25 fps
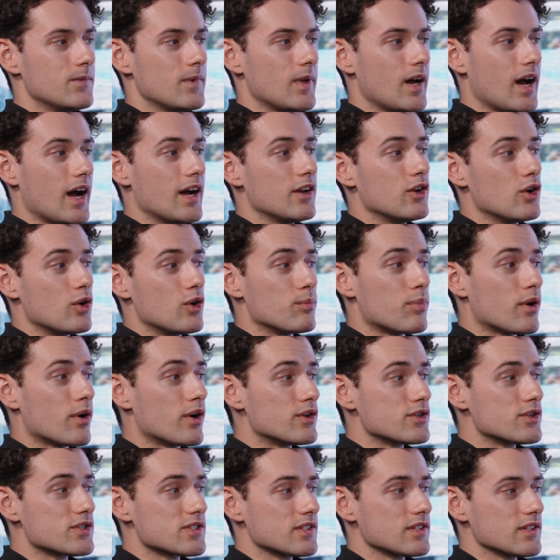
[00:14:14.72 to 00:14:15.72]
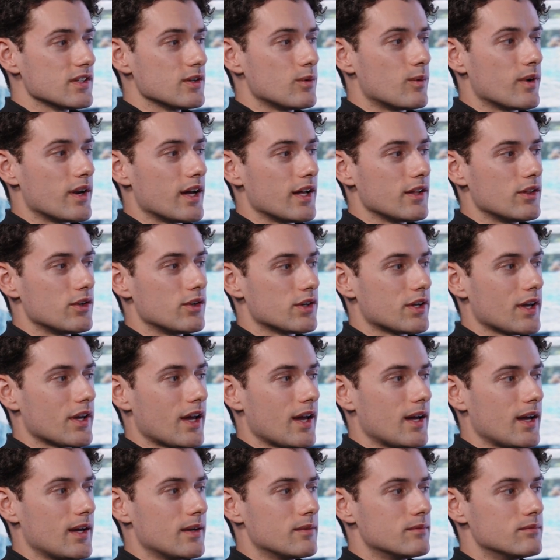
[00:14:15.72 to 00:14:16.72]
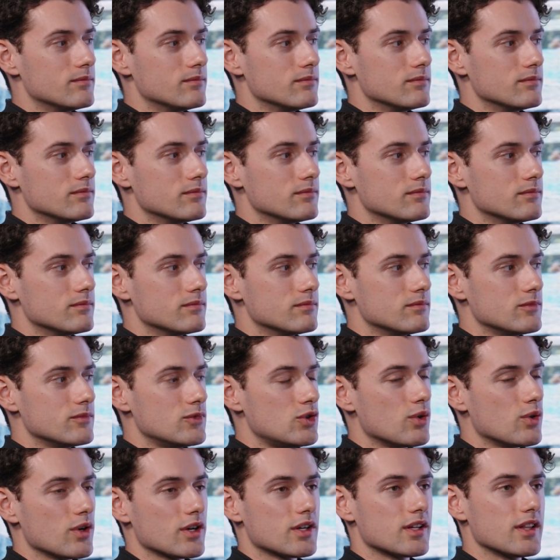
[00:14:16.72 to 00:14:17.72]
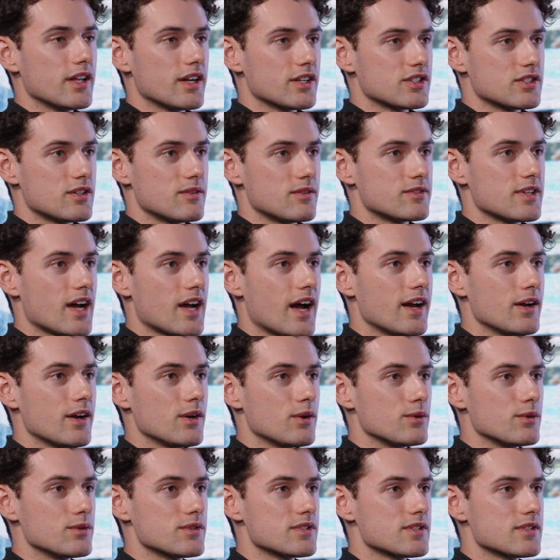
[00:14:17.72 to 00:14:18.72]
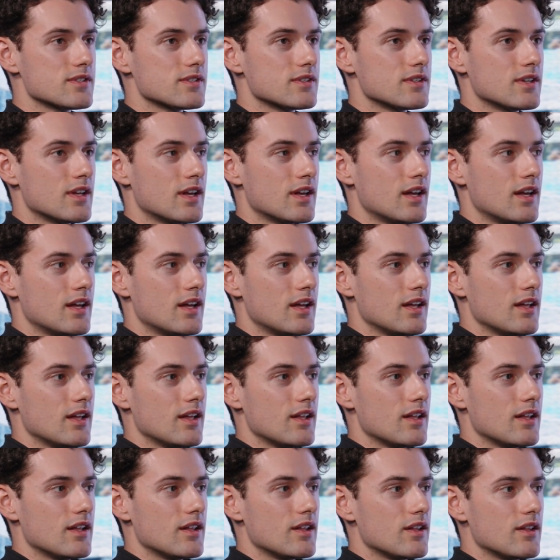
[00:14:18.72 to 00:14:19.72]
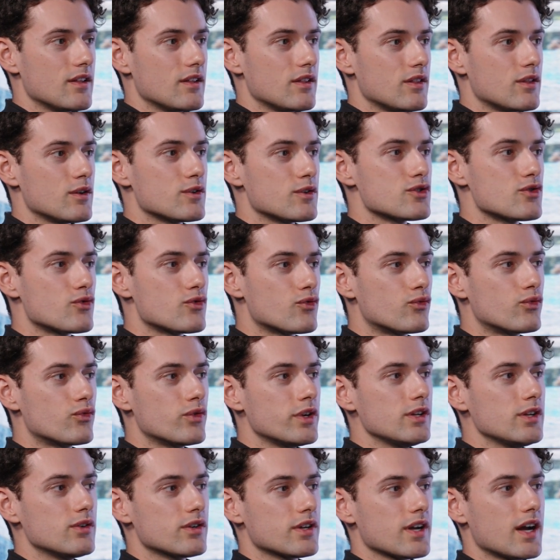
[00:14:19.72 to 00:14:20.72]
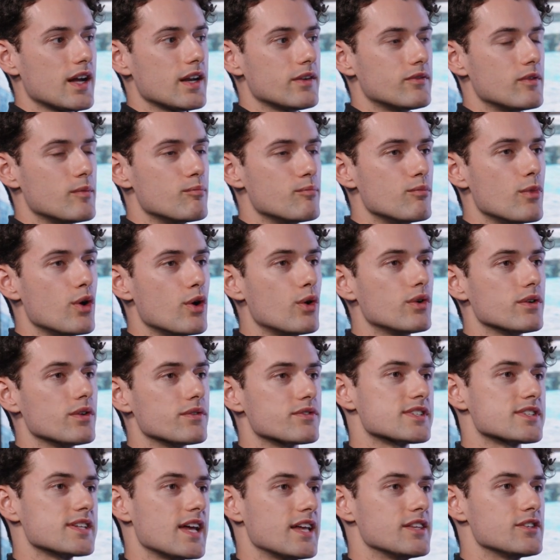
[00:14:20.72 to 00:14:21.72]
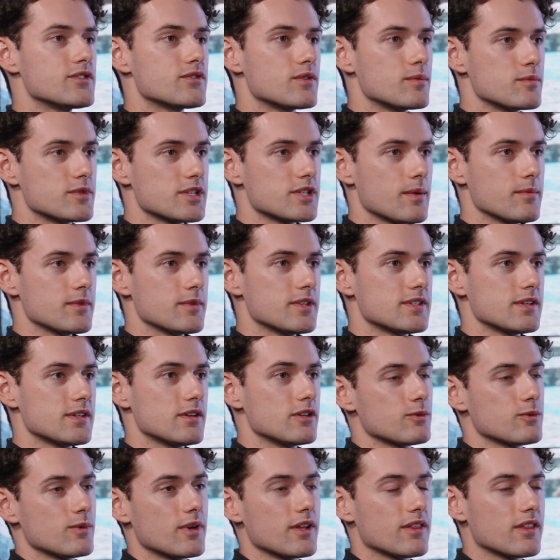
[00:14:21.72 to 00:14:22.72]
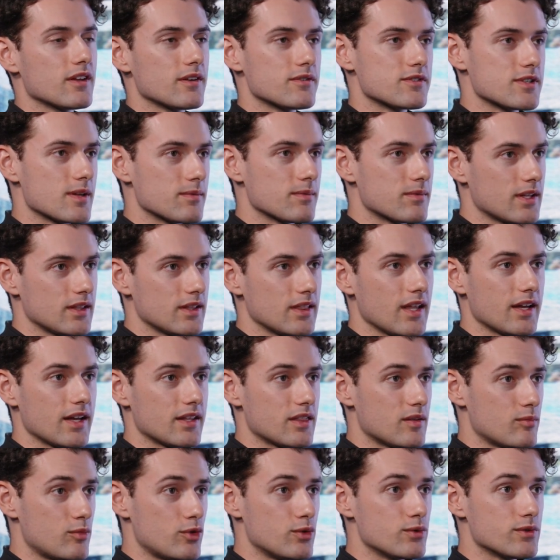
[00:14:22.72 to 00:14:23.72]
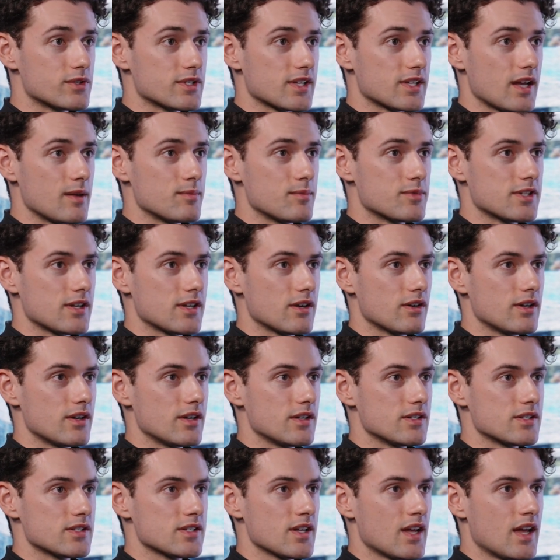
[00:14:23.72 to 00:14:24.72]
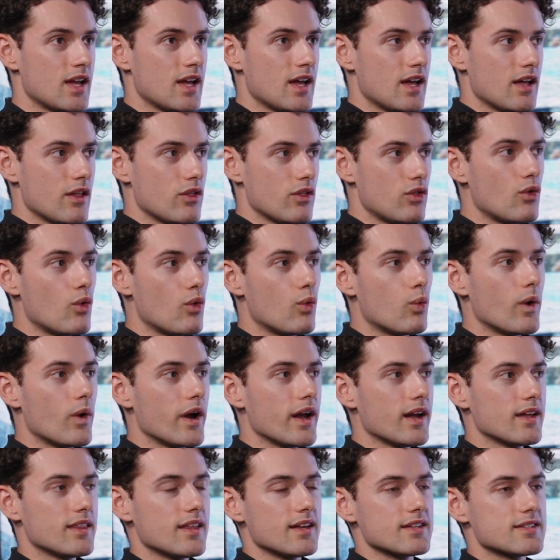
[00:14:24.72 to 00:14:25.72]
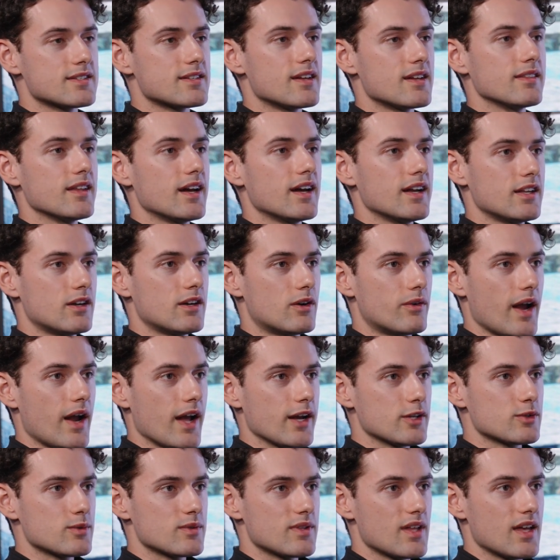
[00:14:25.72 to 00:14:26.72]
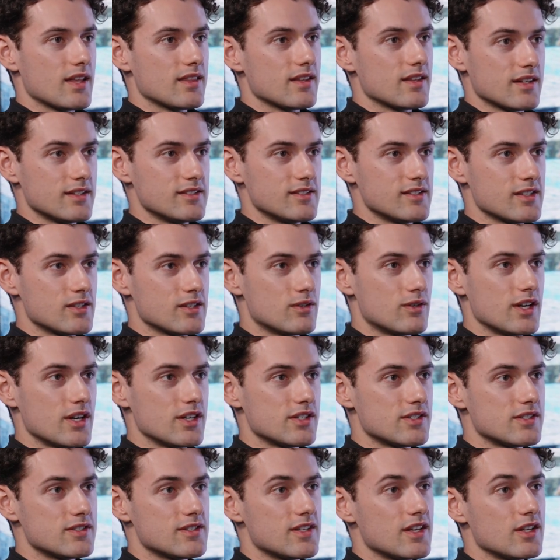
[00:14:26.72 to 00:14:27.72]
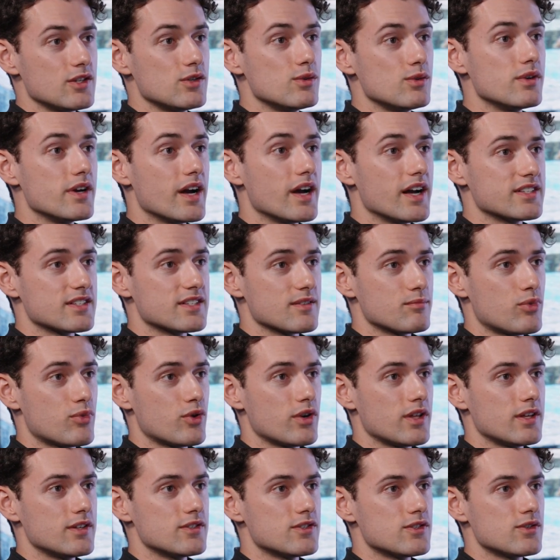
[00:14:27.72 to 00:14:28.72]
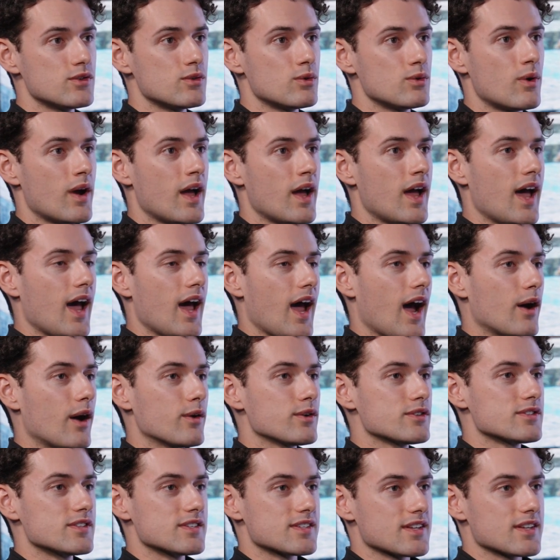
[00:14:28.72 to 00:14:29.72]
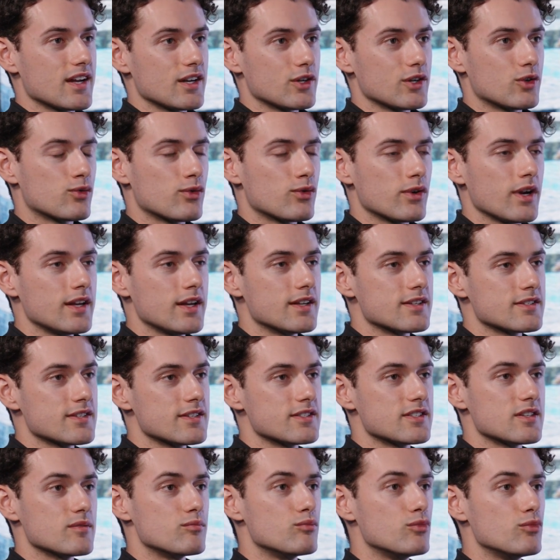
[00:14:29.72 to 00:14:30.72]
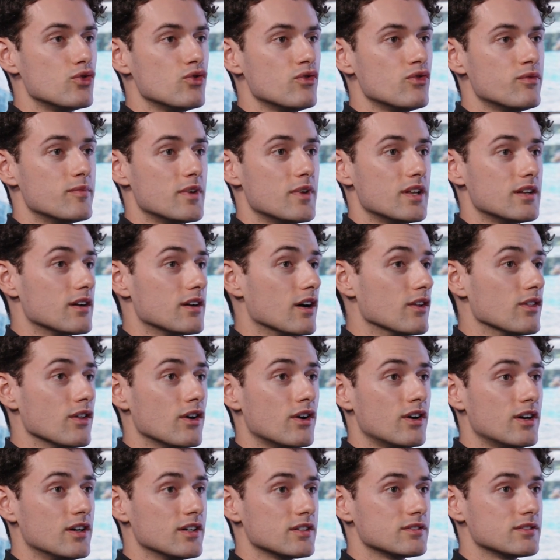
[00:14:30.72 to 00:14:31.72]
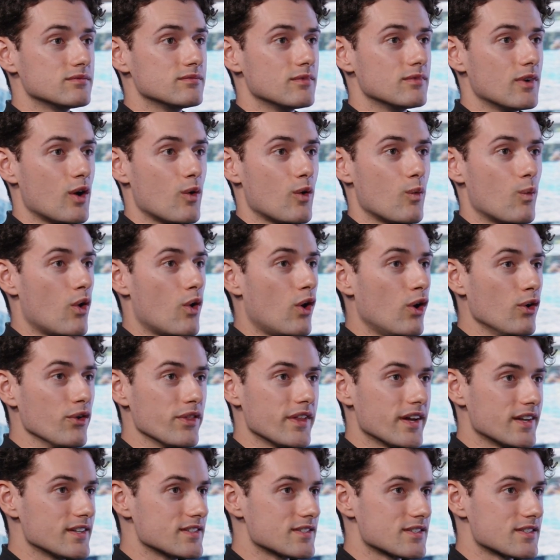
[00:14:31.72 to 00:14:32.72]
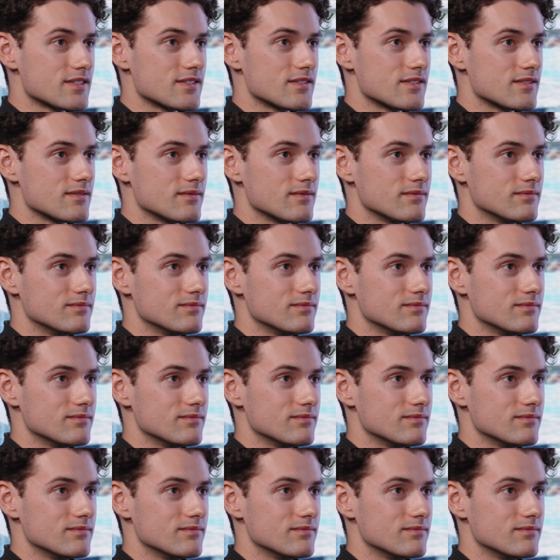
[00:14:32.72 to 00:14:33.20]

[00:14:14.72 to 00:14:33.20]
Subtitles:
I know personally when I look at your collection of tiles, there's a real kind of emotive sense from some of the series. When I think of something like the Moonscape series, the way that sunlight interacts with that, the considerations that you guys have put into how does this kind of create a sense of movement along a wall that is